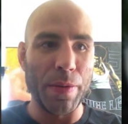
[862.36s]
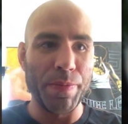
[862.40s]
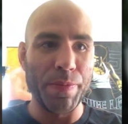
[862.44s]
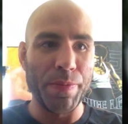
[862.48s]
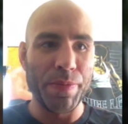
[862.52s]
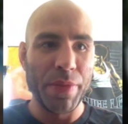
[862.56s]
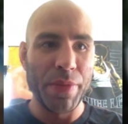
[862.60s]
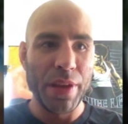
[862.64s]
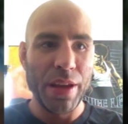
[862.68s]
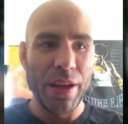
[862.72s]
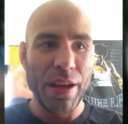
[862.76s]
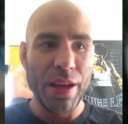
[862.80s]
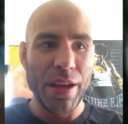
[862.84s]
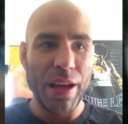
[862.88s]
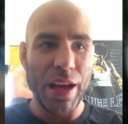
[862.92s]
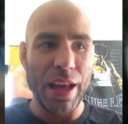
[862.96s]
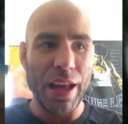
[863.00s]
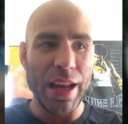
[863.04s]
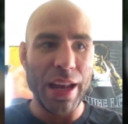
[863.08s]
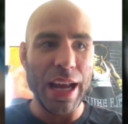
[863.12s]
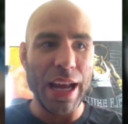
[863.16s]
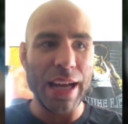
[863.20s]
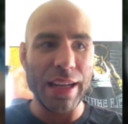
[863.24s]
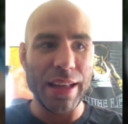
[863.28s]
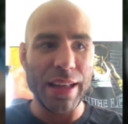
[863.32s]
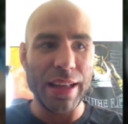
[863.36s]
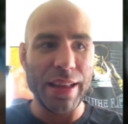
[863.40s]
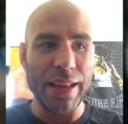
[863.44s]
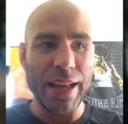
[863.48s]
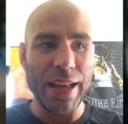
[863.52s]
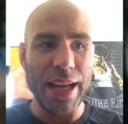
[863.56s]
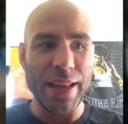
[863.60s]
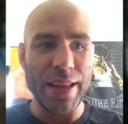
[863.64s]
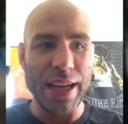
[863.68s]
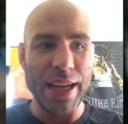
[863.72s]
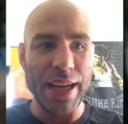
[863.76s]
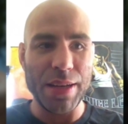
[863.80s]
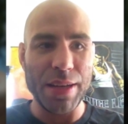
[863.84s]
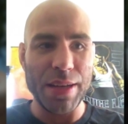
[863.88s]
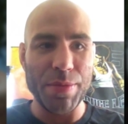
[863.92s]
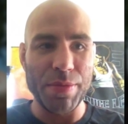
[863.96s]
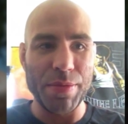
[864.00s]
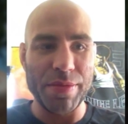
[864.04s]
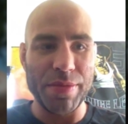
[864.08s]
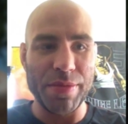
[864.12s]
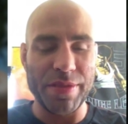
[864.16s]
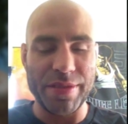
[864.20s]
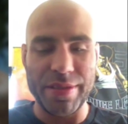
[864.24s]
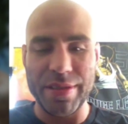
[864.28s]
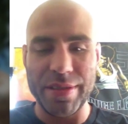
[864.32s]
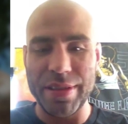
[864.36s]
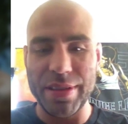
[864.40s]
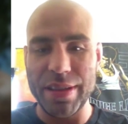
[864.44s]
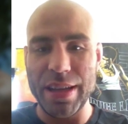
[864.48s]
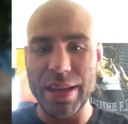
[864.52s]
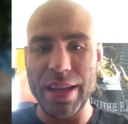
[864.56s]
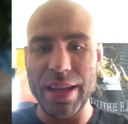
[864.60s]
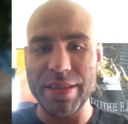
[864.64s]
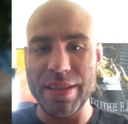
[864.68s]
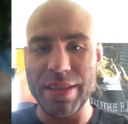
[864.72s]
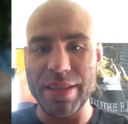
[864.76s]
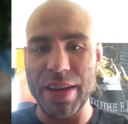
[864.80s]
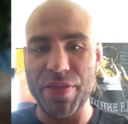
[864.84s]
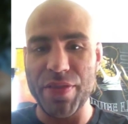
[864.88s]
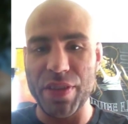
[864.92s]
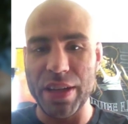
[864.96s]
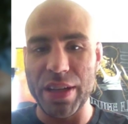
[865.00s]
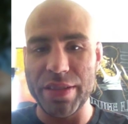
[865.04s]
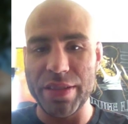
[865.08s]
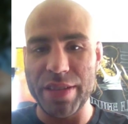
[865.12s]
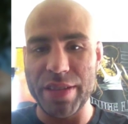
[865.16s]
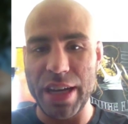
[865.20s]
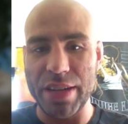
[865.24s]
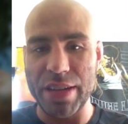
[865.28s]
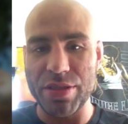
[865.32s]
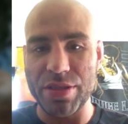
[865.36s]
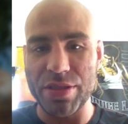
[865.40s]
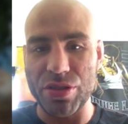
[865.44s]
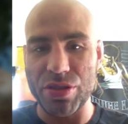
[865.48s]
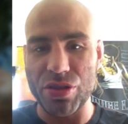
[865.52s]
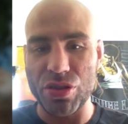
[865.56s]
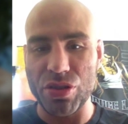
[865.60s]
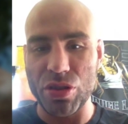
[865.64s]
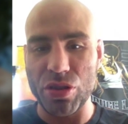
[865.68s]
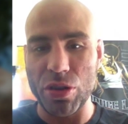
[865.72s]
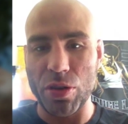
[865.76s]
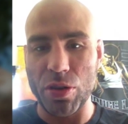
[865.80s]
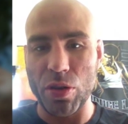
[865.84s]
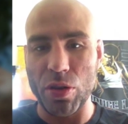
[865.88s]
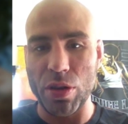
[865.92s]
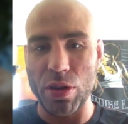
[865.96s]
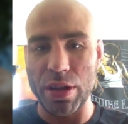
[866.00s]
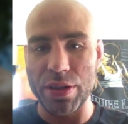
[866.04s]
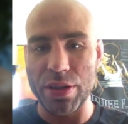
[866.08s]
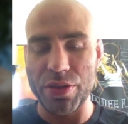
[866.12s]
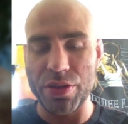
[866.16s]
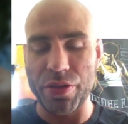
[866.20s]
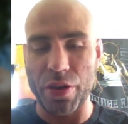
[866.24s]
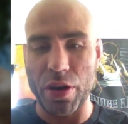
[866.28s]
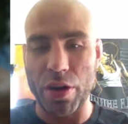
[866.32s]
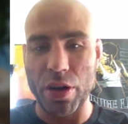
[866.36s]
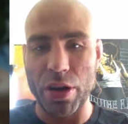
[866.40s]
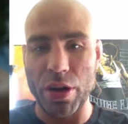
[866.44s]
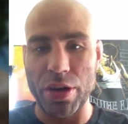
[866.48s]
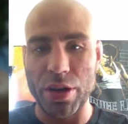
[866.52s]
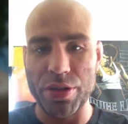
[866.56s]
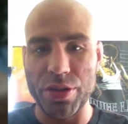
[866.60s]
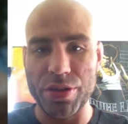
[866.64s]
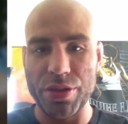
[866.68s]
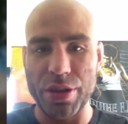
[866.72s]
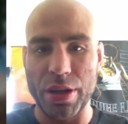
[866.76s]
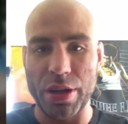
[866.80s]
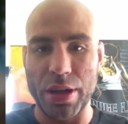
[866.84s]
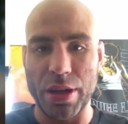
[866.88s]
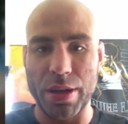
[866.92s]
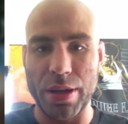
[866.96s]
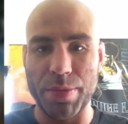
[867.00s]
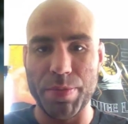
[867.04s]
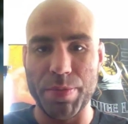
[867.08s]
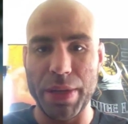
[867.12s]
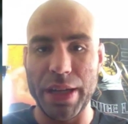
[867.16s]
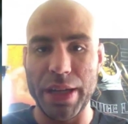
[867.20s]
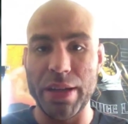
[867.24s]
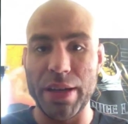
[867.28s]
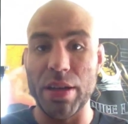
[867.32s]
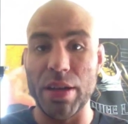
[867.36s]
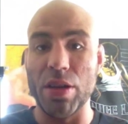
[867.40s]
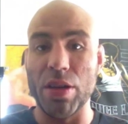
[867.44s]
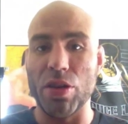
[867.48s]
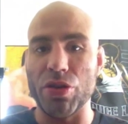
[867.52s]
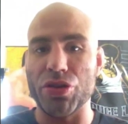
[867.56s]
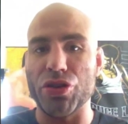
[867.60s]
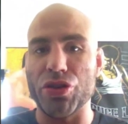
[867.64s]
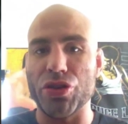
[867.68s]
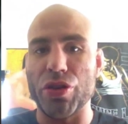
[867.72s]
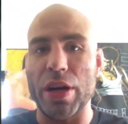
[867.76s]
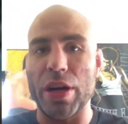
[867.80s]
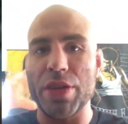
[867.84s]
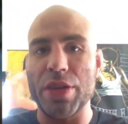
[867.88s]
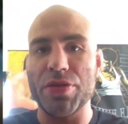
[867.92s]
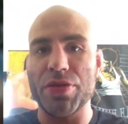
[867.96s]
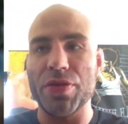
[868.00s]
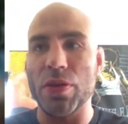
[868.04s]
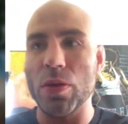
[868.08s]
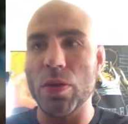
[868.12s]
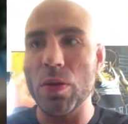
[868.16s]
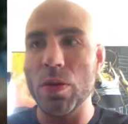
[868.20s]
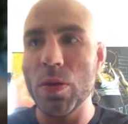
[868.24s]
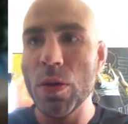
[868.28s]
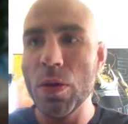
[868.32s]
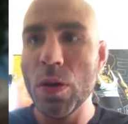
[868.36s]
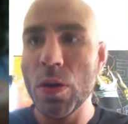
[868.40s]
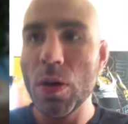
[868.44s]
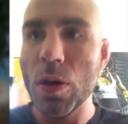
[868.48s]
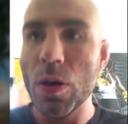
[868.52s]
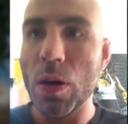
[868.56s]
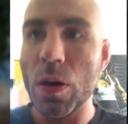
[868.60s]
And that definitely takes its toll as far as being a little stressful.